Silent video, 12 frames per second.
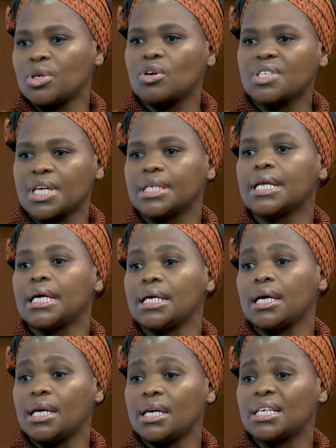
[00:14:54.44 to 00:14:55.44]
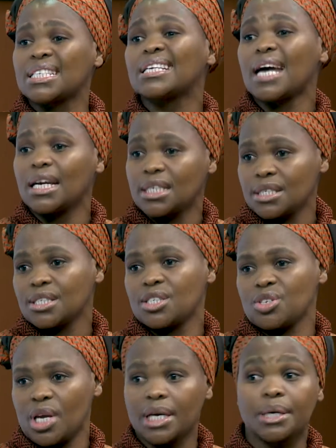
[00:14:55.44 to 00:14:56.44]
Because as an
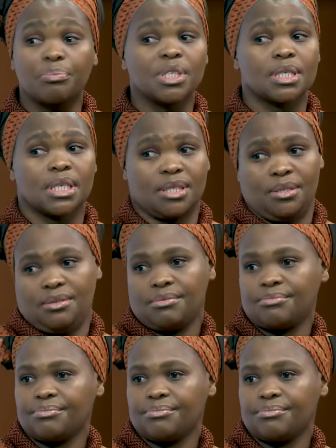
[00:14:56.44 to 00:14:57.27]
artist, you are a business.